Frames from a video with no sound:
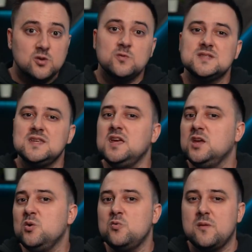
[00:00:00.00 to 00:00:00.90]
you will see
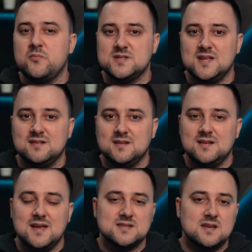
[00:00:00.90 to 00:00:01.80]
hue
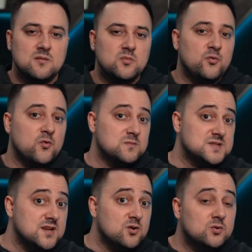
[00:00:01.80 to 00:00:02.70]
represented as a number from
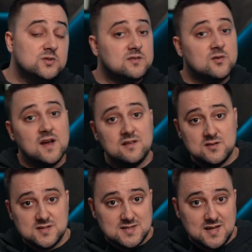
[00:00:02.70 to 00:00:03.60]
0 to
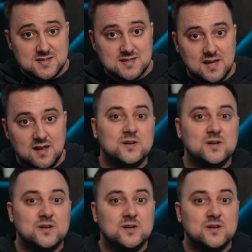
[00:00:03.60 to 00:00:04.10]
360,